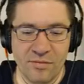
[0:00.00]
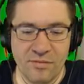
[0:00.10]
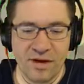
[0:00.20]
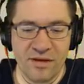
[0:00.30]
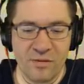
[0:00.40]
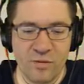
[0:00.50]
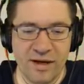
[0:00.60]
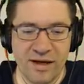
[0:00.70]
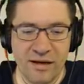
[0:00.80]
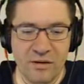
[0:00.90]
By the
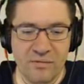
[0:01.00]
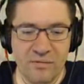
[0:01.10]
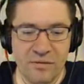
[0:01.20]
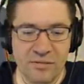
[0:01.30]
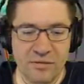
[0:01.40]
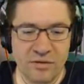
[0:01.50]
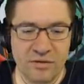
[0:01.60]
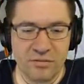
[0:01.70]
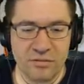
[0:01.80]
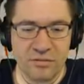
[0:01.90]
way, hold
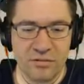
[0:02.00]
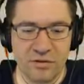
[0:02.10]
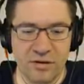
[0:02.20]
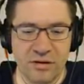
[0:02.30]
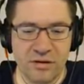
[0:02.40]
on.